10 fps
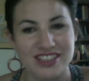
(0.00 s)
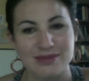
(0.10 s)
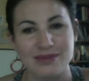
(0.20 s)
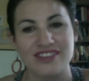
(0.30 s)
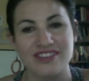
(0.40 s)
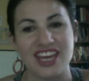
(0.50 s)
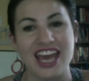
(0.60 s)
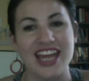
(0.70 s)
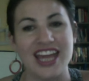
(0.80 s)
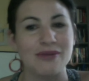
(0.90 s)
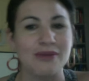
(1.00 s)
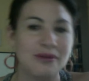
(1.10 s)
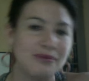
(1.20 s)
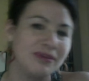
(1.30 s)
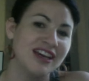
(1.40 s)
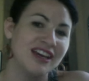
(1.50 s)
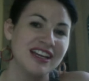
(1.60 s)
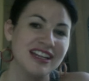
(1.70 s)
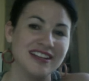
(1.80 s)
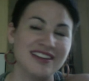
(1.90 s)
movie and it won't be
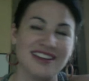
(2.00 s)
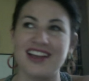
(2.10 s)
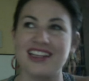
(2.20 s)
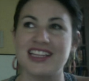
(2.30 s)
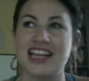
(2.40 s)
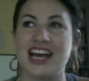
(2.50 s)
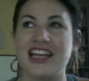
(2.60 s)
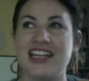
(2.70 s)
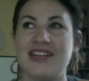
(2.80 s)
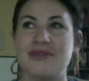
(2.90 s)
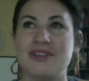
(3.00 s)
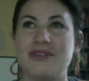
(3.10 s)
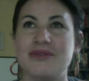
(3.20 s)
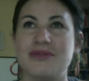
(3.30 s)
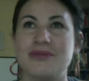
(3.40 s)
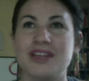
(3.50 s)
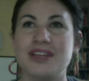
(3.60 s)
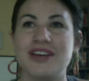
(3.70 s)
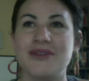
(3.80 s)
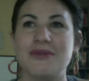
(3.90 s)
online, and we'll be
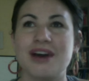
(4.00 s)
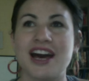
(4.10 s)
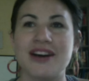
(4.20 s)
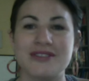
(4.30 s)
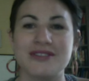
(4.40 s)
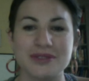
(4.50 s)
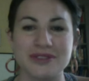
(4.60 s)
like, wow, do we